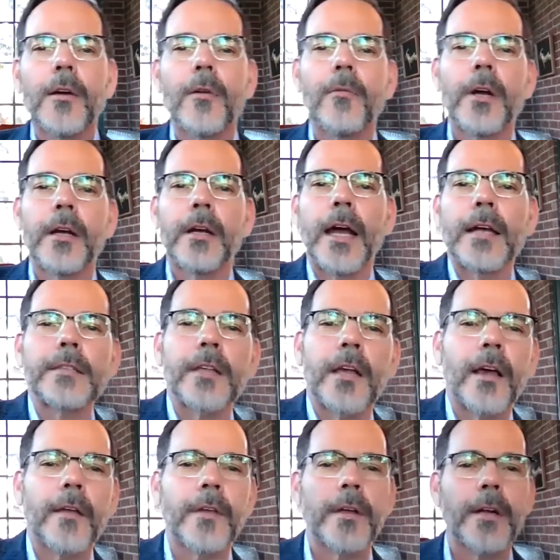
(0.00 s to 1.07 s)
Whereas
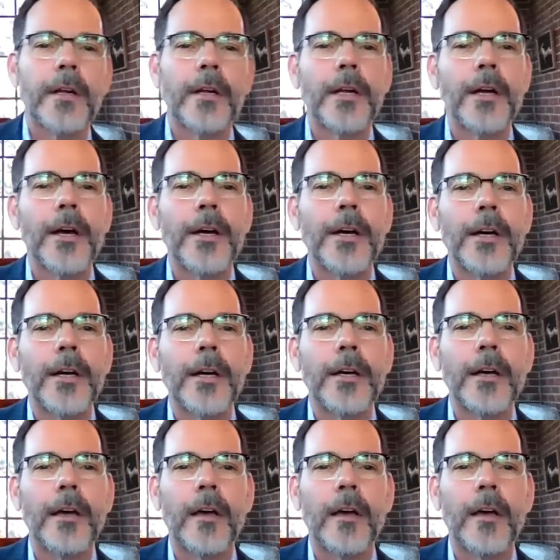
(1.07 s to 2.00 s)
other uh,